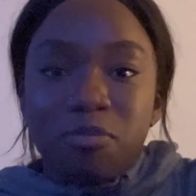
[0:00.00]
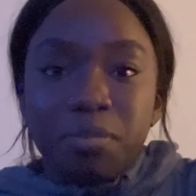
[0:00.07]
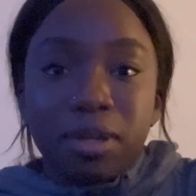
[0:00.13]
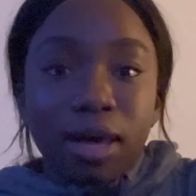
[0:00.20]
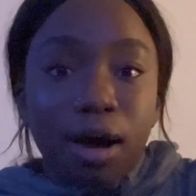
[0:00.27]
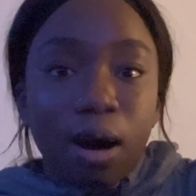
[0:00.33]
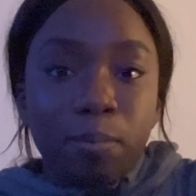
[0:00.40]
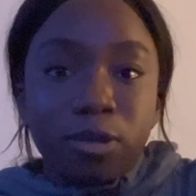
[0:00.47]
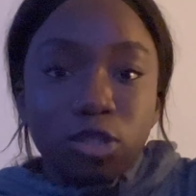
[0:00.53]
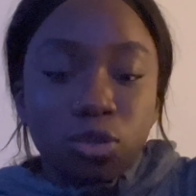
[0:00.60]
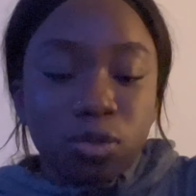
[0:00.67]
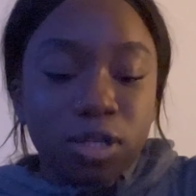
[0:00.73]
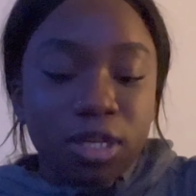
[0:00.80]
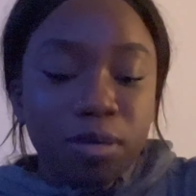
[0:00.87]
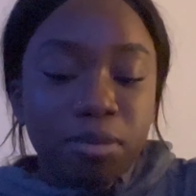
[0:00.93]
me that
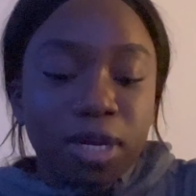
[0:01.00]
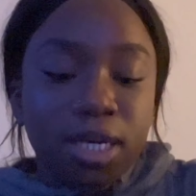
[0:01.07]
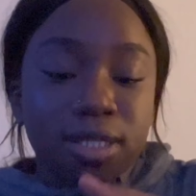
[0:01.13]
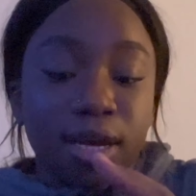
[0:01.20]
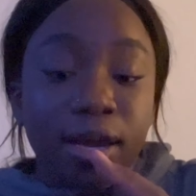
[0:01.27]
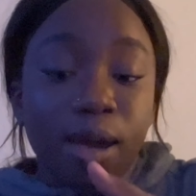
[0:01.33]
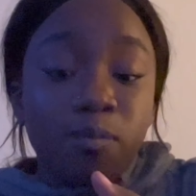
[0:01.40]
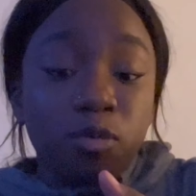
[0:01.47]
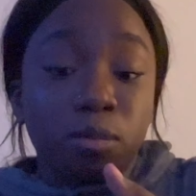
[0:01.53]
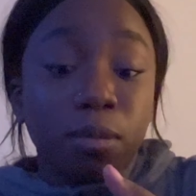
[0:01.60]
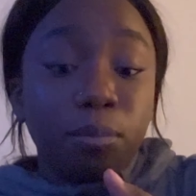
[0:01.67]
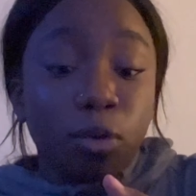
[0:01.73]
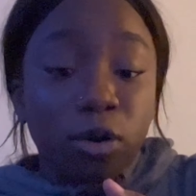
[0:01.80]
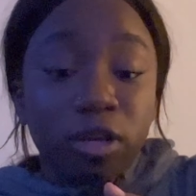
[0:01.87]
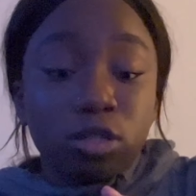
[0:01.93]
opportunity because I came from a
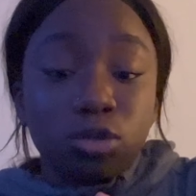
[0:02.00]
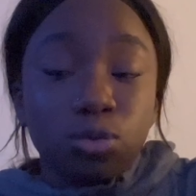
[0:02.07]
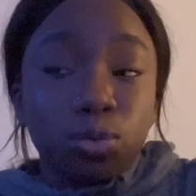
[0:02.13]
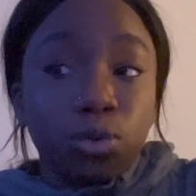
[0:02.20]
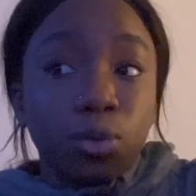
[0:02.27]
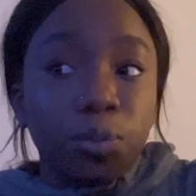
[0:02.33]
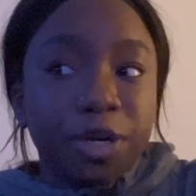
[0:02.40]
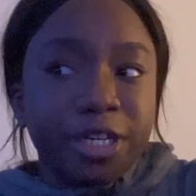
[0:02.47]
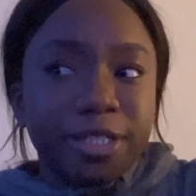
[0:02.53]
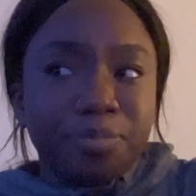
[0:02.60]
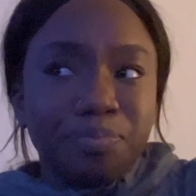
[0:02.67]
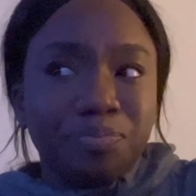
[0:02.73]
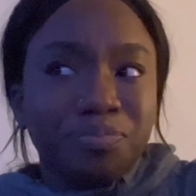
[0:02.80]
boarding school where